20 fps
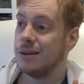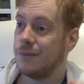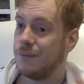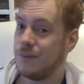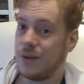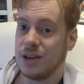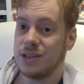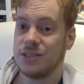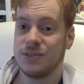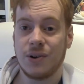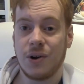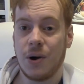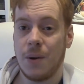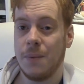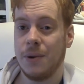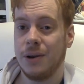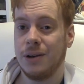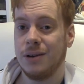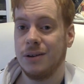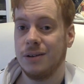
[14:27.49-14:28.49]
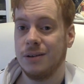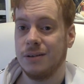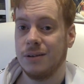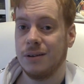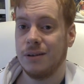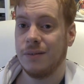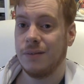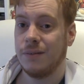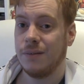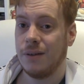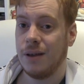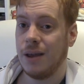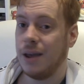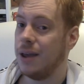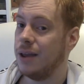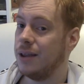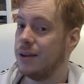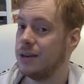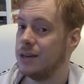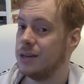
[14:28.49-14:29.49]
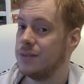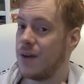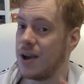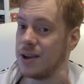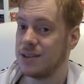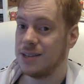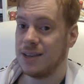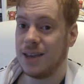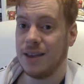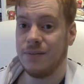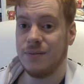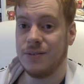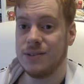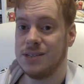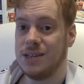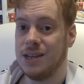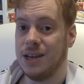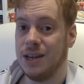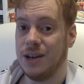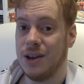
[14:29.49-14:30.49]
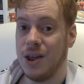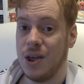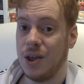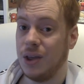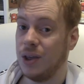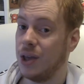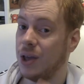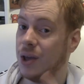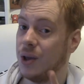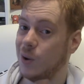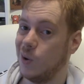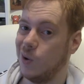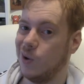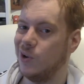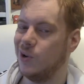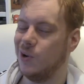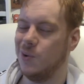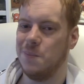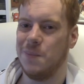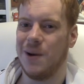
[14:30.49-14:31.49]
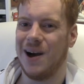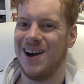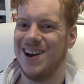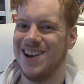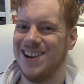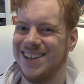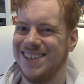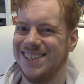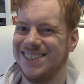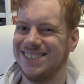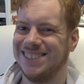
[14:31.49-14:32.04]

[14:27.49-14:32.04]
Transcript: Thanks for coming, and thanks again for staying. Goodbye.